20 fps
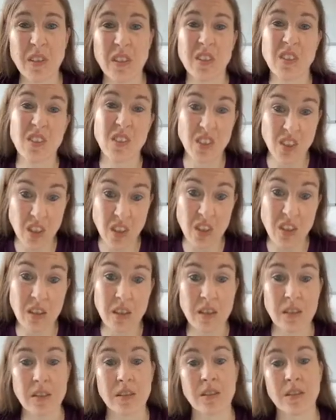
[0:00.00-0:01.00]
such as
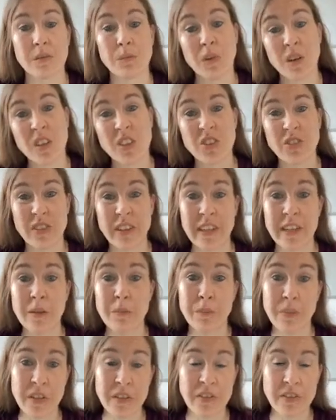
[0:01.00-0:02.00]
chocolate and margarine
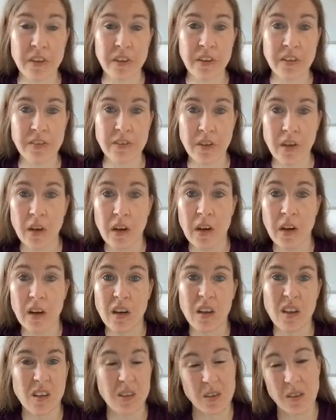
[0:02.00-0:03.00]
and biscuits.
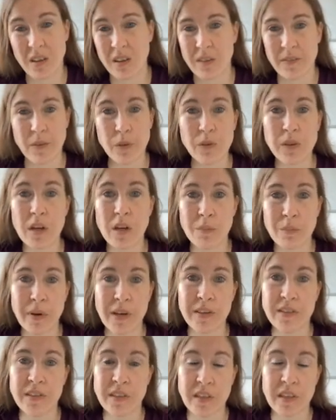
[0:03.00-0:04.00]
It feels like I'm
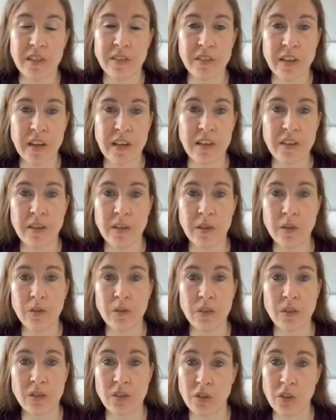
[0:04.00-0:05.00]
basically telling you
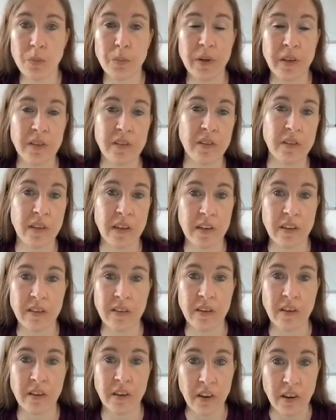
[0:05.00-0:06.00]
to stop eating
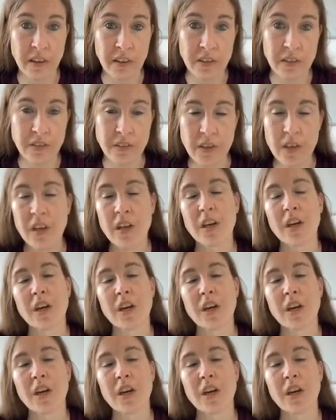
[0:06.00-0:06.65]
anything nice.